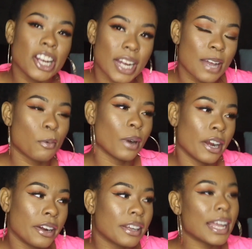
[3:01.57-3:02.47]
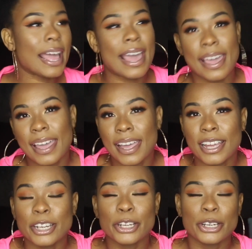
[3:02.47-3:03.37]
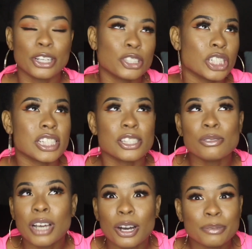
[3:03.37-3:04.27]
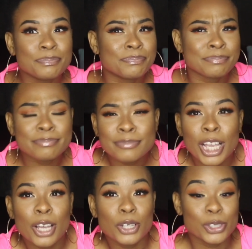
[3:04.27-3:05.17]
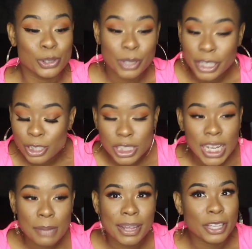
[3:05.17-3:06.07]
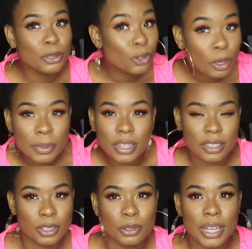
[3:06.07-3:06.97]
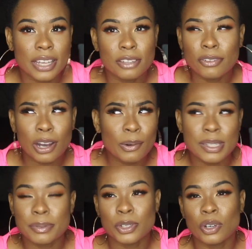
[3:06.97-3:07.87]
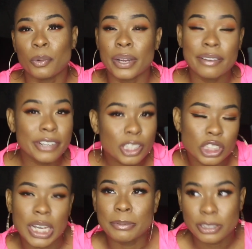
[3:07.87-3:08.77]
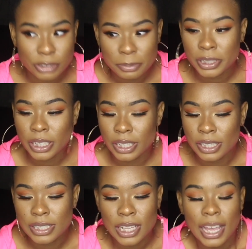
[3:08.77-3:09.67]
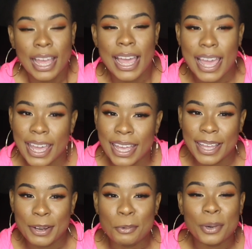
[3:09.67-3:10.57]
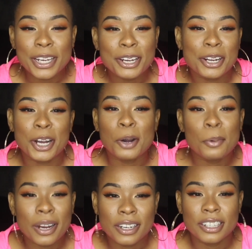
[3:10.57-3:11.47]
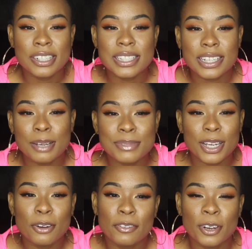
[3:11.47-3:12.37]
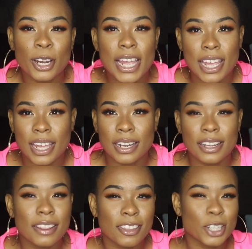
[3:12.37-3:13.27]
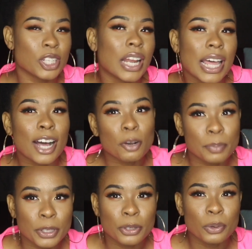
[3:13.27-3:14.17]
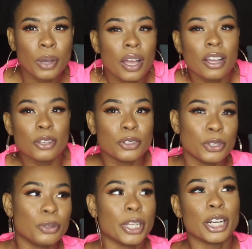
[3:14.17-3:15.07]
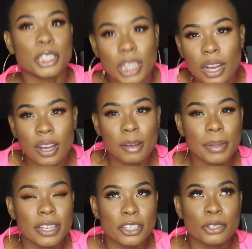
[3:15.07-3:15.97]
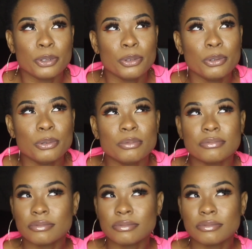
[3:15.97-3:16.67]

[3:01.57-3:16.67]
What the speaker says: you're at work and you're just, you know, doing your job like you normally do, like you've always been doing, whatever your job description is, and one of your coworkers comes over and they're trying to help you do your job, and you